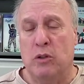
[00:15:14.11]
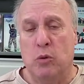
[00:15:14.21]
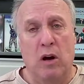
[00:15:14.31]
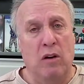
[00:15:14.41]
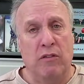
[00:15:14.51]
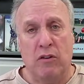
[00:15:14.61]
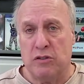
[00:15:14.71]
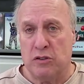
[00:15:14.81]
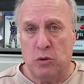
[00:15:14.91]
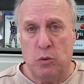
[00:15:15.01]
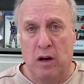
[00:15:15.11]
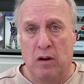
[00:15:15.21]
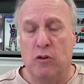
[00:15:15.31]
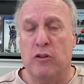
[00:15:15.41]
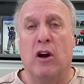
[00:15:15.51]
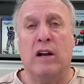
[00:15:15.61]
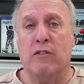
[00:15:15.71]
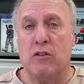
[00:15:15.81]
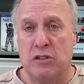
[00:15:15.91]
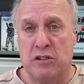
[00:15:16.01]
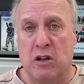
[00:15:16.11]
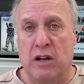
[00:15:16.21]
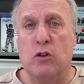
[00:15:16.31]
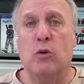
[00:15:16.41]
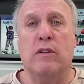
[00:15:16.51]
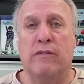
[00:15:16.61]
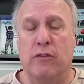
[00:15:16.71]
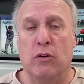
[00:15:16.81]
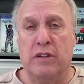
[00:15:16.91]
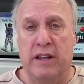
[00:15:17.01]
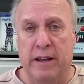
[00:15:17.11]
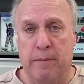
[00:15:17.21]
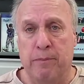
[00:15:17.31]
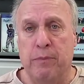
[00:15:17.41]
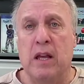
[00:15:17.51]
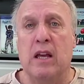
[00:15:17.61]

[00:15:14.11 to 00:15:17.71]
it 12 versus 12 or 9 versus 9. Do the full team.